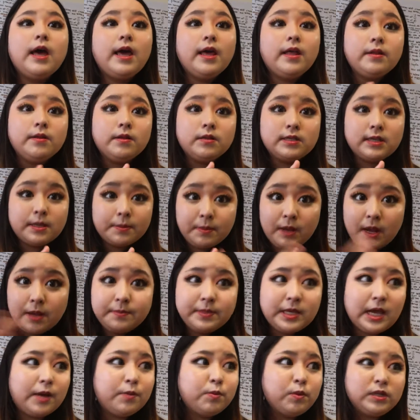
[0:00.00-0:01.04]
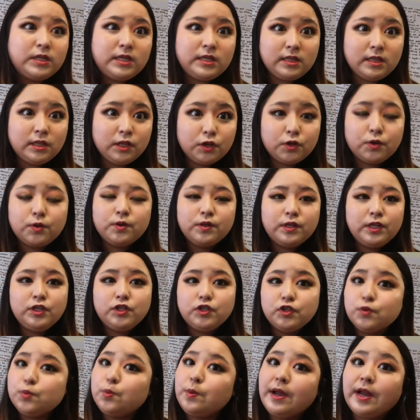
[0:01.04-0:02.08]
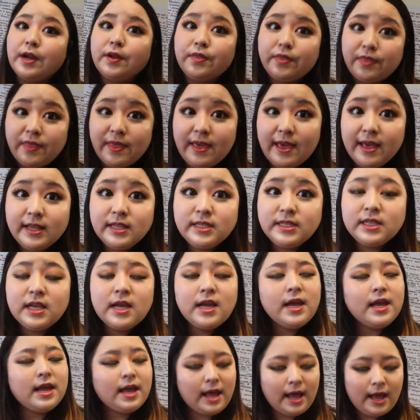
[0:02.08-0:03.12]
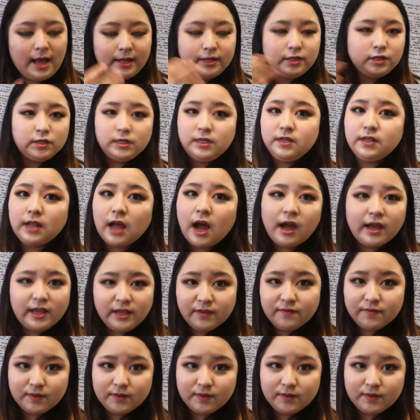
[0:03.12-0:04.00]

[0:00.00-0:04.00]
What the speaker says: and sometimes I would literally just wear this and not even